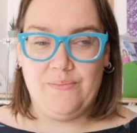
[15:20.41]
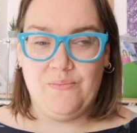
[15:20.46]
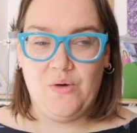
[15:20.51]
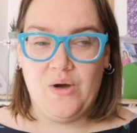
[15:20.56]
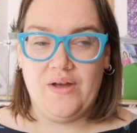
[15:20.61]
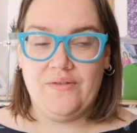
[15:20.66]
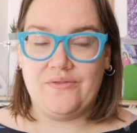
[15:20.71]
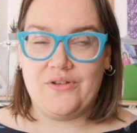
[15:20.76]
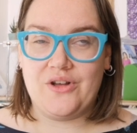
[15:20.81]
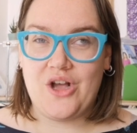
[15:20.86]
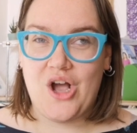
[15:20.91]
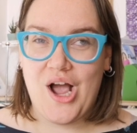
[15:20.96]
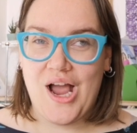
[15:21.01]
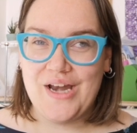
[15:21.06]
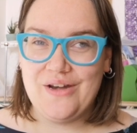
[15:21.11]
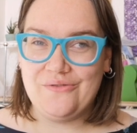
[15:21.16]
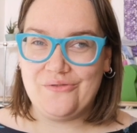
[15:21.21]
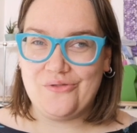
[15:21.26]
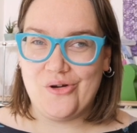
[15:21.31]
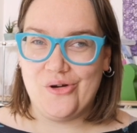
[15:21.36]
And what I've
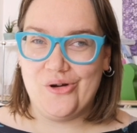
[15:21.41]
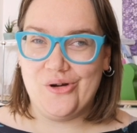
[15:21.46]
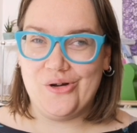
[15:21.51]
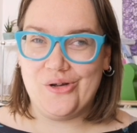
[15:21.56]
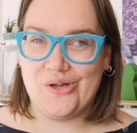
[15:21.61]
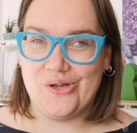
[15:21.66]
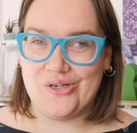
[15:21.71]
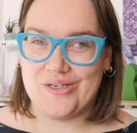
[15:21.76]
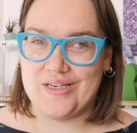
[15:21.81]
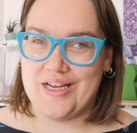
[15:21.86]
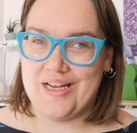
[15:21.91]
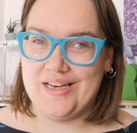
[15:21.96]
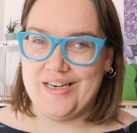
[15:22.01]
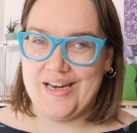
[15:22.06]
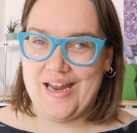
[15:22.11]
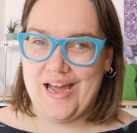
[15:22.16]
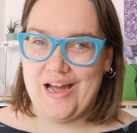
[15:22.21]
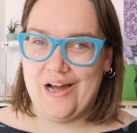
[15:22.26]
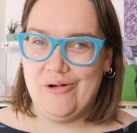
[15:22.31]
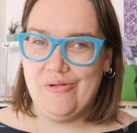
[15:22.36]
kind of got good at
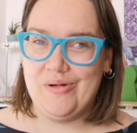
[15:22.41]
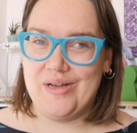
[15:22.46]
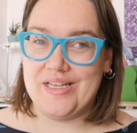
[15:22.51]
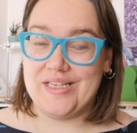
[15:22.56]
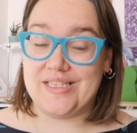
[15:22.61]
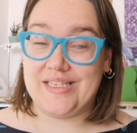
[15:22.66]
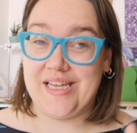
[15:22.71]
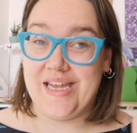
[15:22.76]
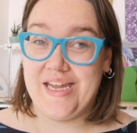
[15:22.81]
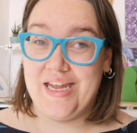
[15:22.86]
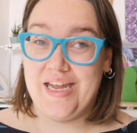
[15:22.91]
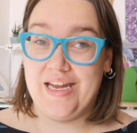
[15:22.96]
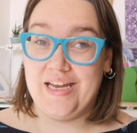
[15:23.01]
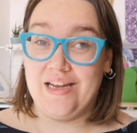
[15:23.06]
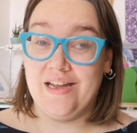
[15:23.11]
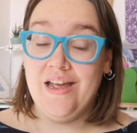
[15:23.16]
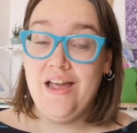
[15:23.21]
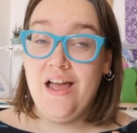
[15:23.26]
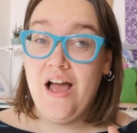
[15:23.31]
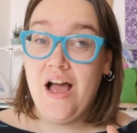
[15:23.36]
now is
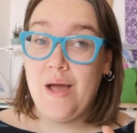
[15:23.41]
saying,